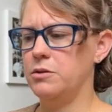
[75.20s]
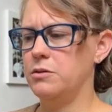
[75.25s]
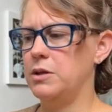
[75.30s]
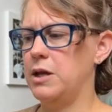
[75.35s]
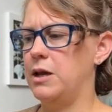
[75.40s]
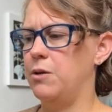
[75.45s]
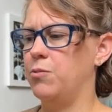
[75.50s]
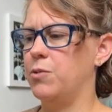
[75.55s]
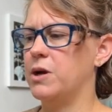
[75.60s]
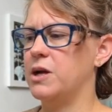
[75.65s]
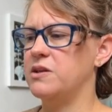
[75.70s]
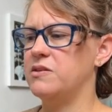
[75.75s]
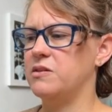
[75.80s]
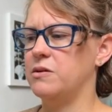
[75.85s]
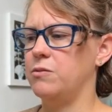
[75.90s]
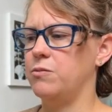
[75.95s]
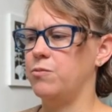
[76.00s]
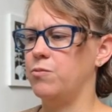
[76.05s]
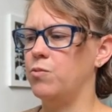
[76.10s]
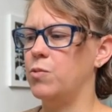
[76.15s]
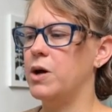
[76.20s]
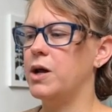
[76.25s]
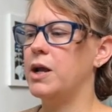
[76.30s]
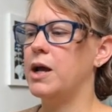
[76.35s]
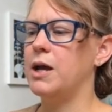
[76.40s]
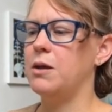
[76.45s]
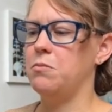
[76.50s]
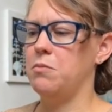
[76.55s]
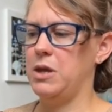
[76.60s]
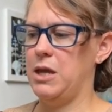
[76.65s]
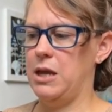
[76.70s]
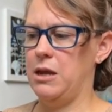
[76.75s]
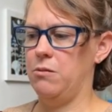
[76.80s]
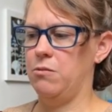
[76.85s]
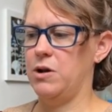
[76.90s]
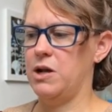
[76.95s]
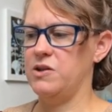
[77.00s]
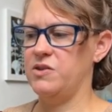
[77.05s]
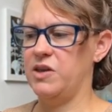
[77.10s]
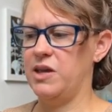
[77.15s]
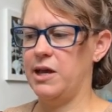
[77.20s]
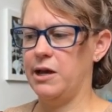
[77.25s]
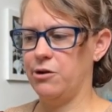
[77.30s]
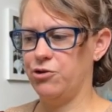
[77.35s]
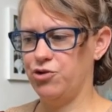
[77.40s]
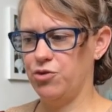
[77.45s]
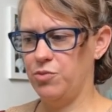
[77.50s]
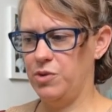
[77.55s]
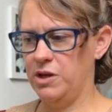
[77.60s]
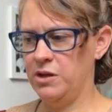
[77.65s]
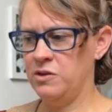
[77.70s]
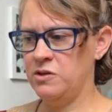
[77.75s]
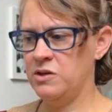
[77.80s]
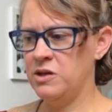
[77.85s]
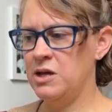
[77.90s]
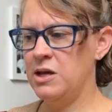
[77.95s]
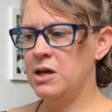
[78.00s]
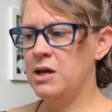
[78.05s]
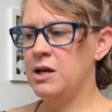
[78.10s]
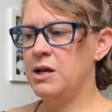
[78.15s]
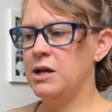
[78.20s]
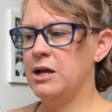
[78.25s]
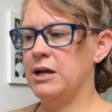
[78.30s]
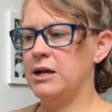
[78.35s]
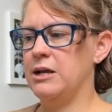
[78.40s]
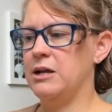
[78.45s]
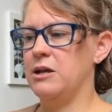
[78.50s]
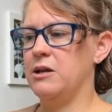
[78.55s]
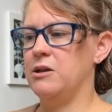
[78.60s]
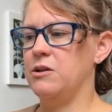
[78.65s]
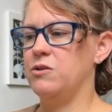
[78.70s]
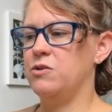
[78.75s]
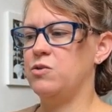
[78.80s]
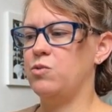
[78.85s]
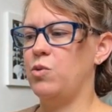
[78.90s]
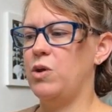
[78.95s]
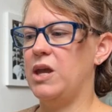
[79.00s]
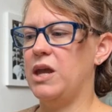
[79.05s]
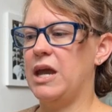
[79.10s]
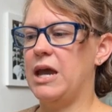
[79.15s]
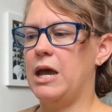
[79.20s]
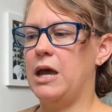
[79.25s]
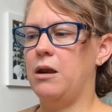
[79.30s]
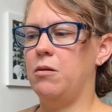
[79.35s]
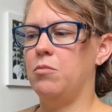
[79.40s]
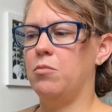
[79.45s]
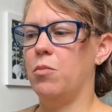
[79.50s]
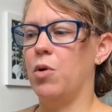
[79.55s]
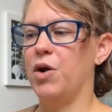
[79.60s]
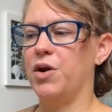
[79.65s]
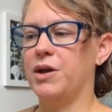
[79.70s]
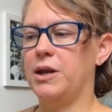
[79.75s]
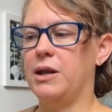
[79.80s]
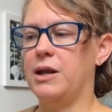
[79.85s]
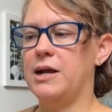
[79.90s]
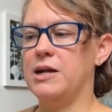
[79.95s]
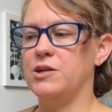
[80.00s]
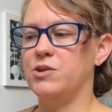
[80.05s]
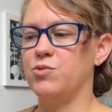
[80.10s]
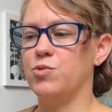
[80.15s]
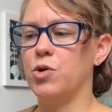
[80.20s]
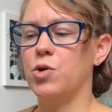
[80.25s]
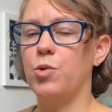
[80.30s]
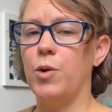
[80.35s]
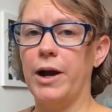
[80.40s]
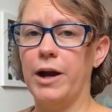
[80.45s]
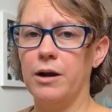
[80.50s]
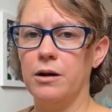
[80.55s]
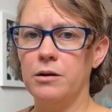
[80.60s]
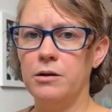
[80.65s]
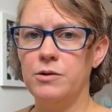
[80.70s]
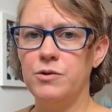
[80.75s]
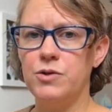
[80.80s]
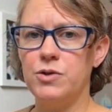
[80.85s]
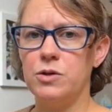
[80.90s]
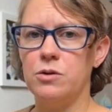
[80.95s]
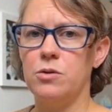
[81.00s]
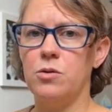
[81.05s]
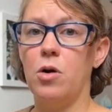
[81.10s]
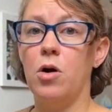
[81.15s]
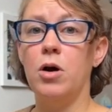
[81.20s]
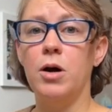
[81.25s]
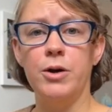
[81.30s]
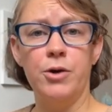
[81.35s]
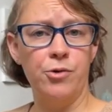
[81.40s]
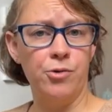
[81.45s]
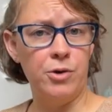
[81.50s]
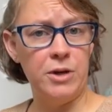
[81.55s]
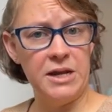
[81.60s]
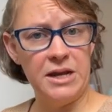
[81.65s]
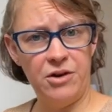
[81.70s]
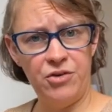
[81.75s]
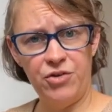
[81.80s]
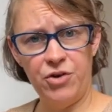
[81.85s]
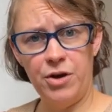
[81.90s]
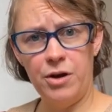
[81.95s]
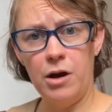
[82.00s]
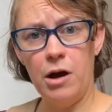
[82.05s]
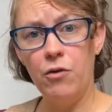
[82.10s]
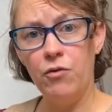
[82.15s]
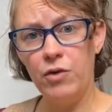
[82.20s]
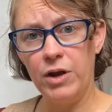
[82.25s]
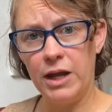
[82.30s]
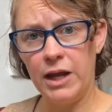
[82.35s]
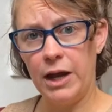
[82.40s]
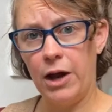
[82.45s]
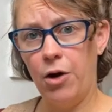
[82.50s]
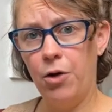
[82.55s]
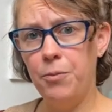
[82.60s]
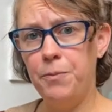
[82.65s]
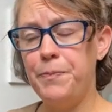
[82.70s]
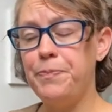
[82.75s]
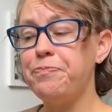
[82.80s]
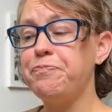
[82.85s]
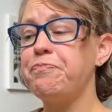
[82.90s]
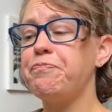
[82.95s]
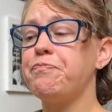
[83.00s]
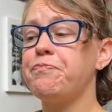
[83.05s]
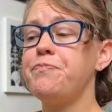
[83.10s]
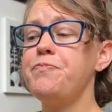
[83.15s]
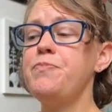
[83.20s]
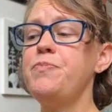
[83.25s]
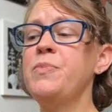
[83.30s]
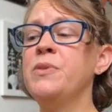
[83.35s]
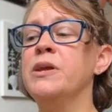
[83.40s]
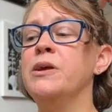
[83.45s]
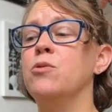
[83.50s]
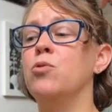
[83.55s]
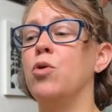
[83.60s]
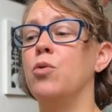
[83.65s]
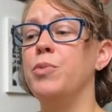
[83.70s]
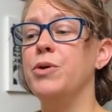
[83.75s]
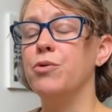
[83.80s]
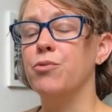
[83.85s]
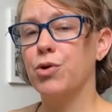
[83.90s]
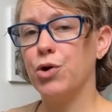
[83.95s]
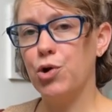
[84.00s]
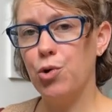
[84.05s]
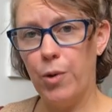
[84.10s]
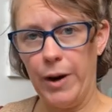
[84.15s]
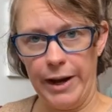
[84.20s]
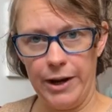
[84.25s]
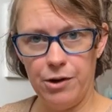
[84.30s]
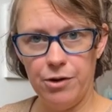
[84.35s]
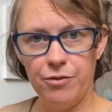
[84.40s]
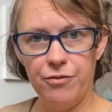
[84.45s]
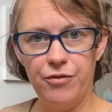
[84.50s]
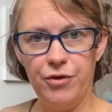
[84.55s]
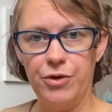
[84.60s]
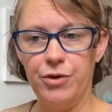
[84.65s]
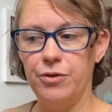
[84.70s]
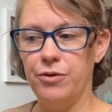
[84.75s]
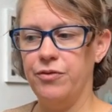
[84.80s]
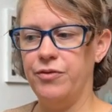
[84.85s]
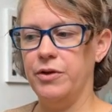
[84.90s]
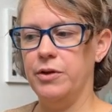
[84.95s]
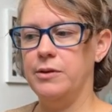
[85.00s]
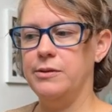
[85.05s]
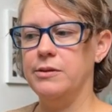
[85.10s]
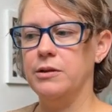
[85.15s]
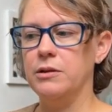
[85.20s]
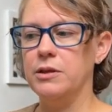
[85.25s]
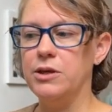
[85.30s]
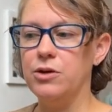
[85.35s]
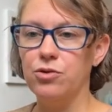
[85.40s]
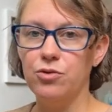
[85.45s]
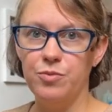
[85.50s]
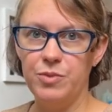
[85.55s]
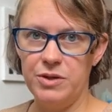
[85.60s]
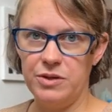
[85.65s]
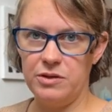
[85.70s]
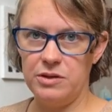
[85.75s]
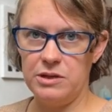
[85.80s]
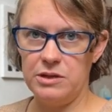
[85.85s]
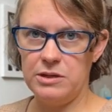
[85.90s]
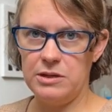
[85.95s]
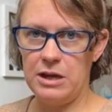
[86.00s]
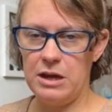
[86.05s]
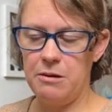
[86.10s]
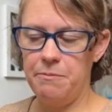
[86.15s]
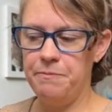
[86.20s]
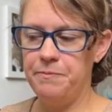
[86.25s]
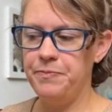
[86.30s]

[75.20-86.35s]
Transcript: And what I mean when I say extra bits is we can mark it as required. So on creation of an account, it will be required for you to fill in the legal business name.